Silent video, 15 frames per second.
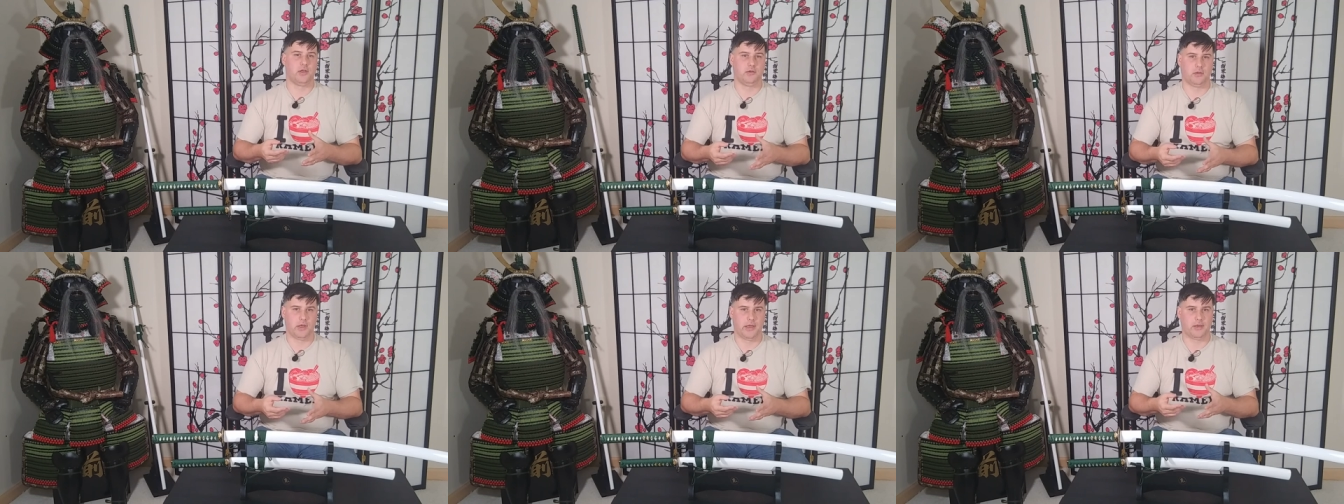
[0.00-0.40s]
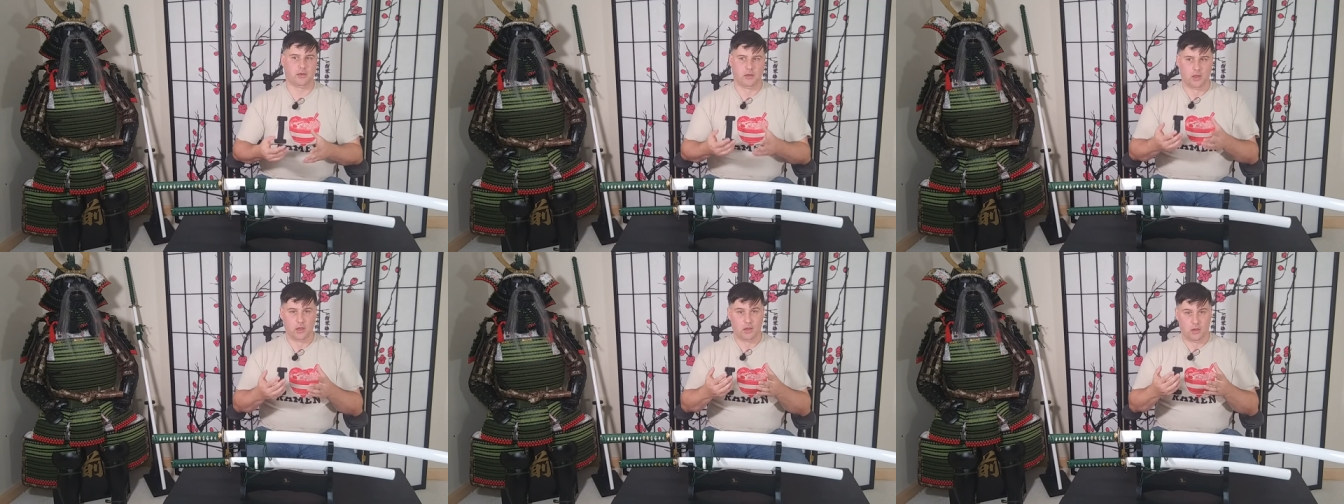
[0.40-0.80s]
it. Like
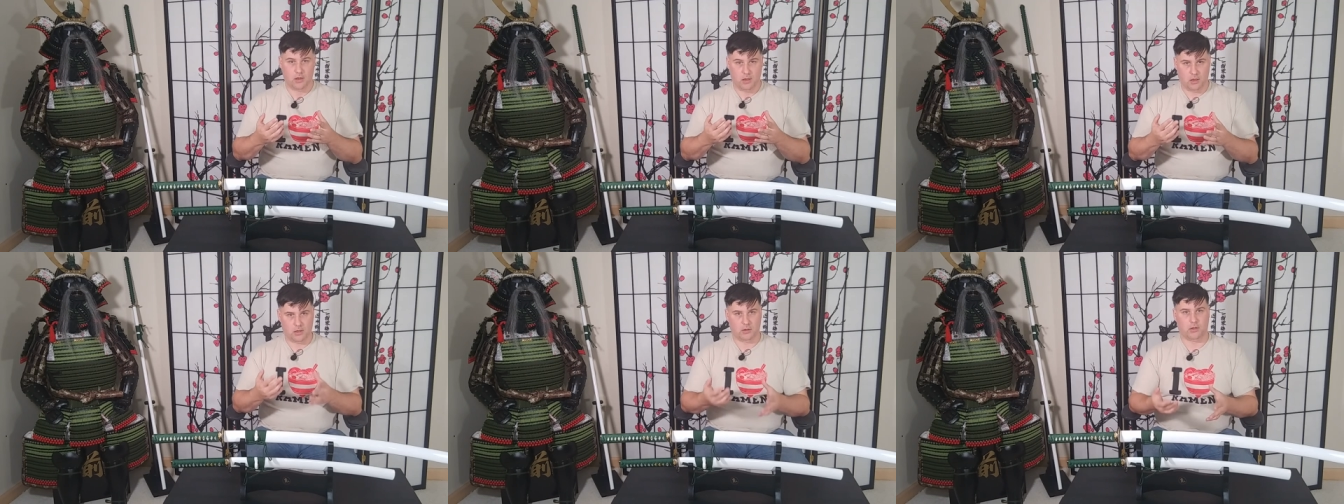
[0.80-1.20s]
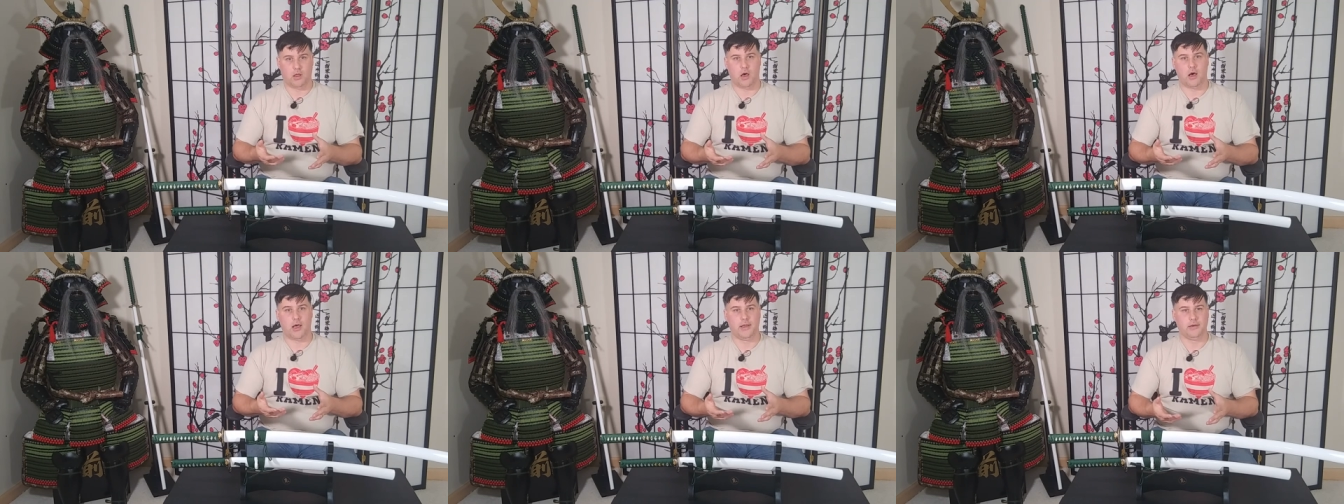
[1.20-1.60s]
a
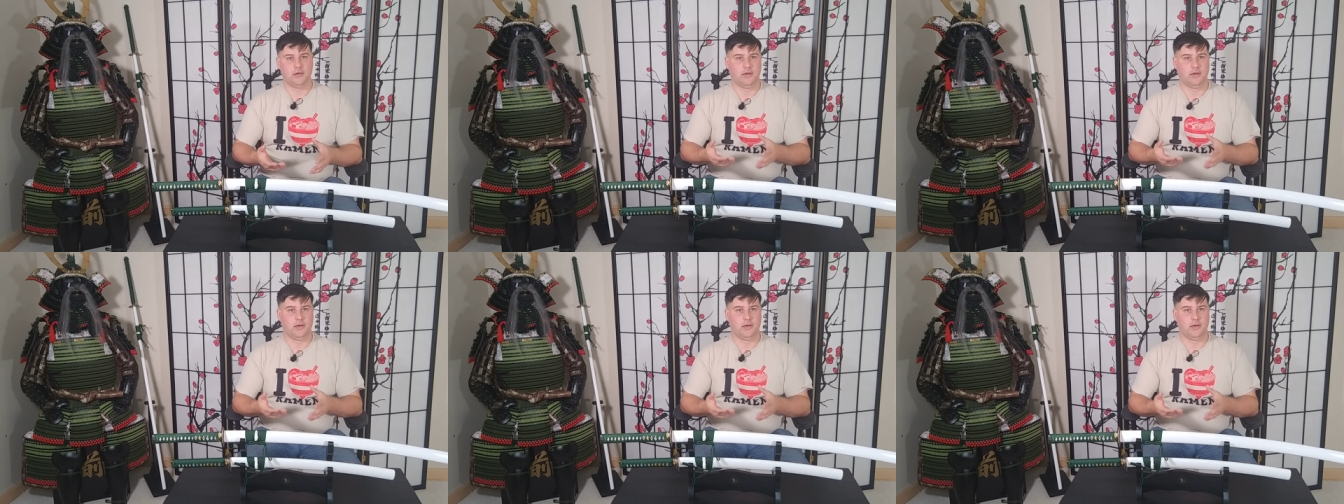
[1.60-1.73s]
lot.